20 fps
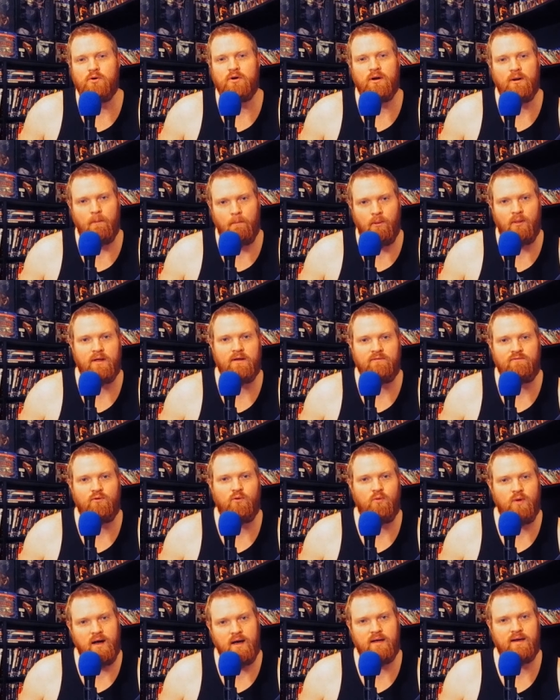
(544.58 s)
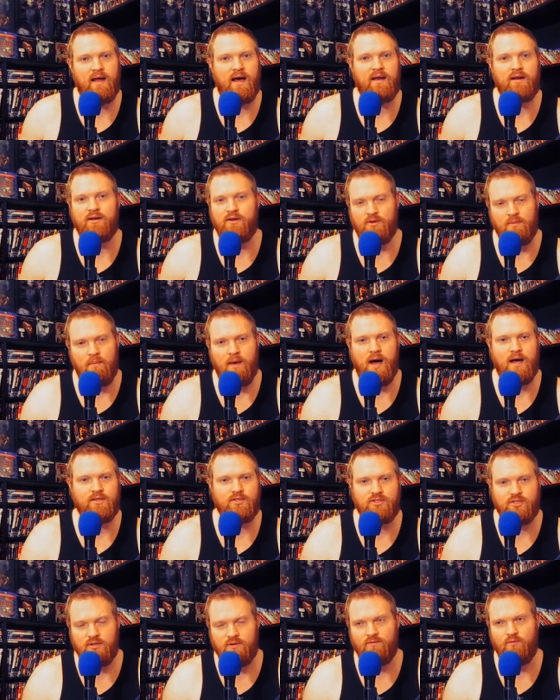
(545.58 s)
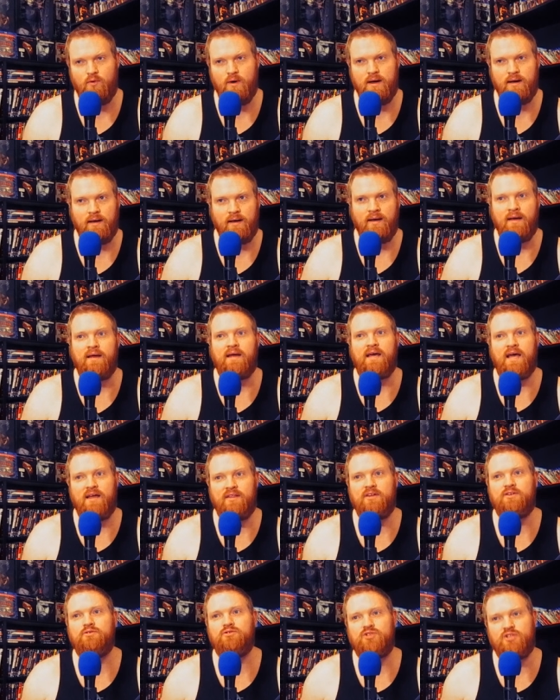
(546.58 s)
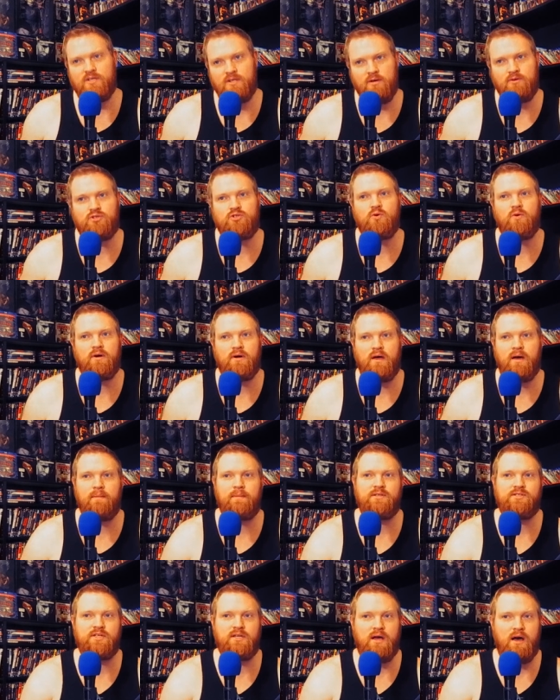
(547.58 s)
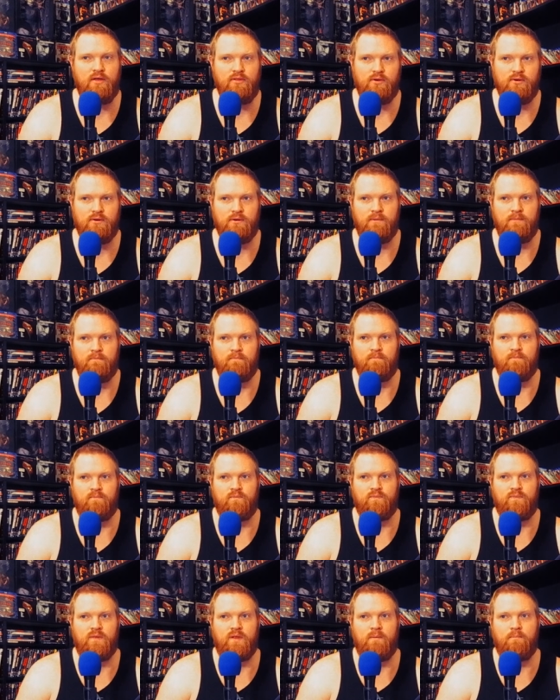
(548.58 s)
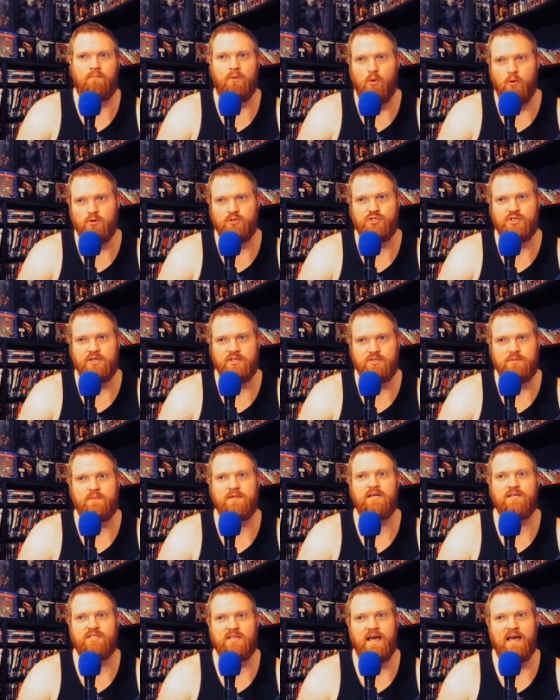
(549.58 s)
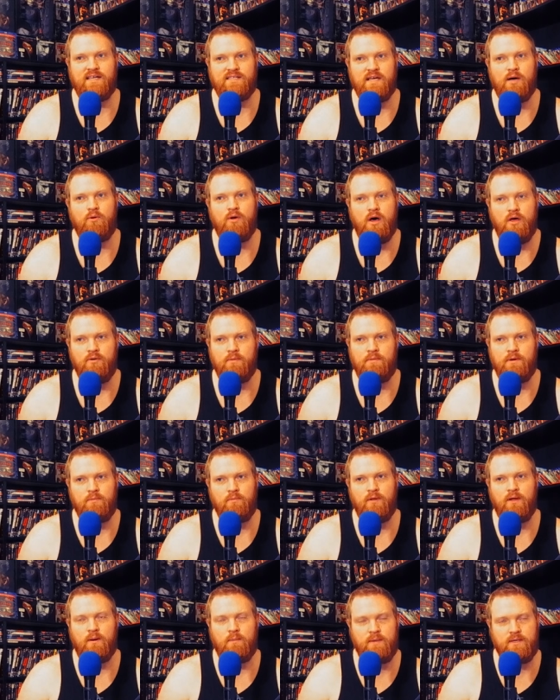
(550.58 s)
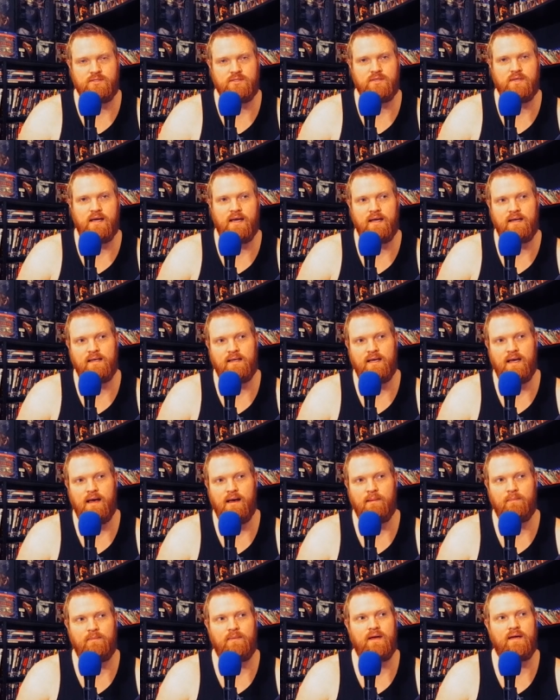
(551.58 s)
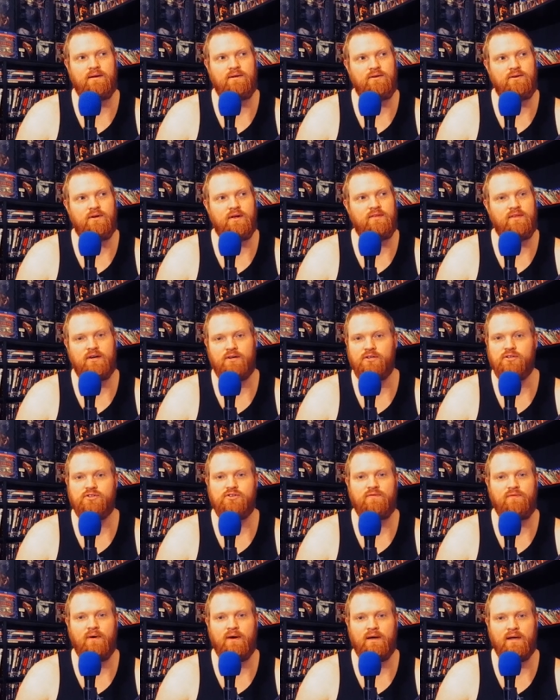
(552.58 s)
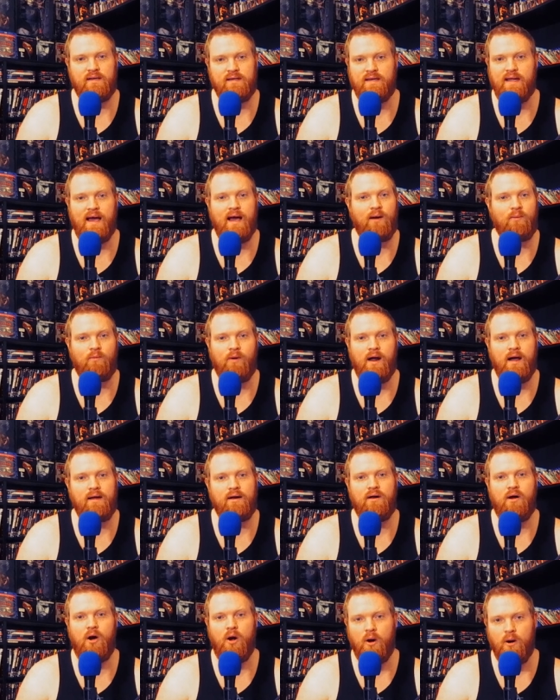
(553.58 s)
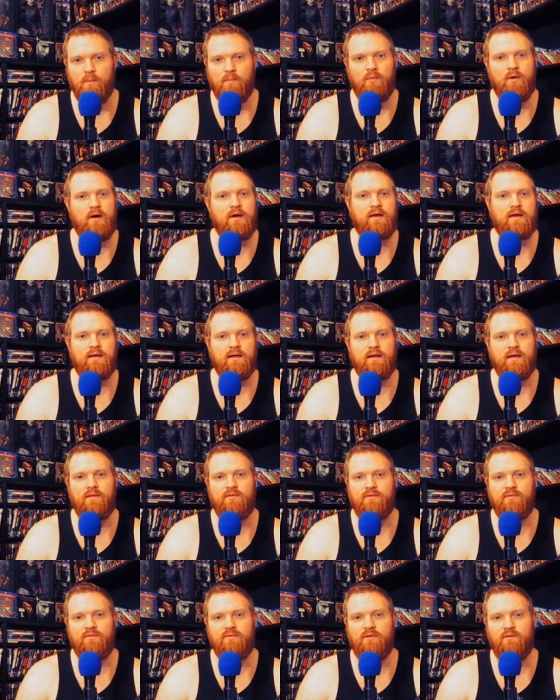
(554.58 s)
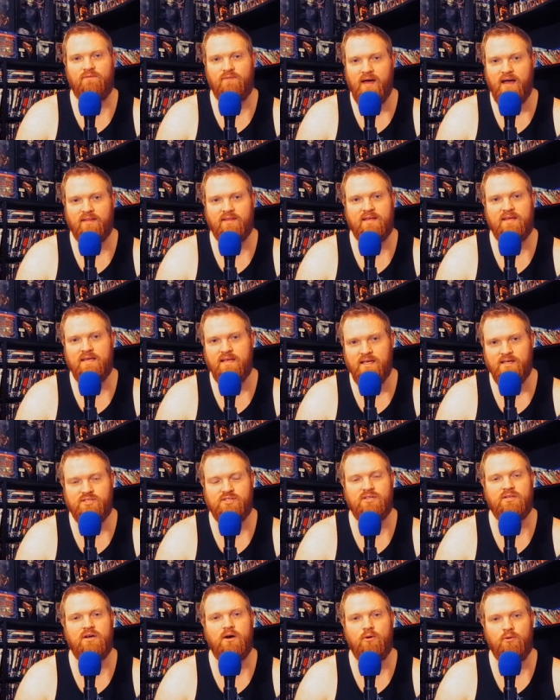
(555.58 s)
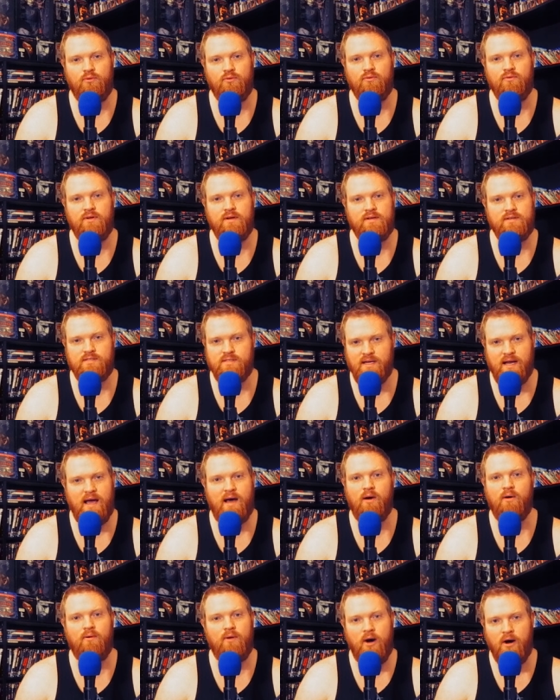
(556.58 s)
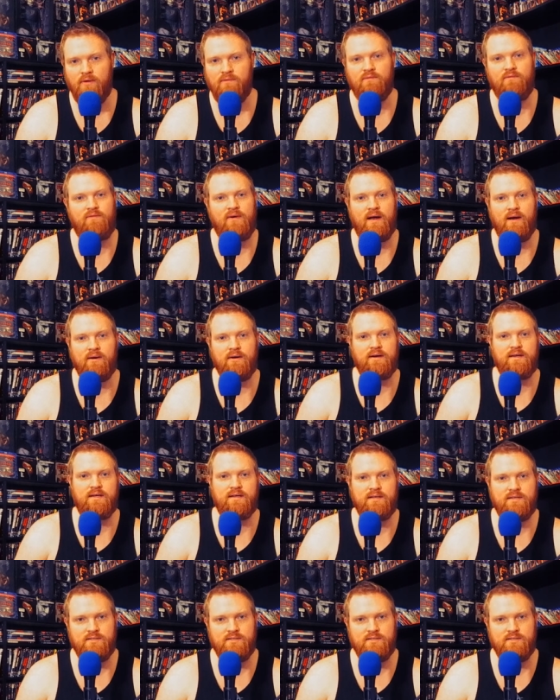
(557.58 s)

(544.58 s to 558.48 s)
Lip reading: playful way, not in a demonstrative way. And then you see those shortcomings in other portions because he hangs out with other people that are mentally handicapped, and they're just fucking downright heartbreaking. And the fact that he has to go through this and how unfair it is